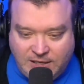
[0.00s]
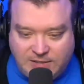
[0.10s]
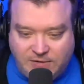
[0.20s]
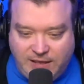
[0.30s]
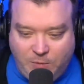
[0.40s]

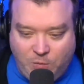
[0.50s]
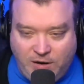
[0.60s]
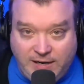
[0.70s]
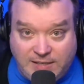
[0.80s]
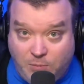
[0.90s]
so that
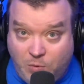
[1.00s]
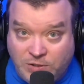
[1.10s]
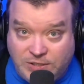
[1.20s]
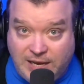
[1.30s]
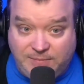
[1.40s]
one, it's
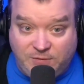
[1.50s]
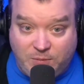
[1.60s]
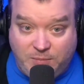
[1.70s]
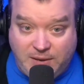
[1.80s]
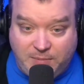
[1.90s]
more jobs
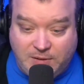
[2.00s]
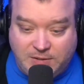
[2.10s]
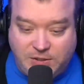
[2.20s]
for people.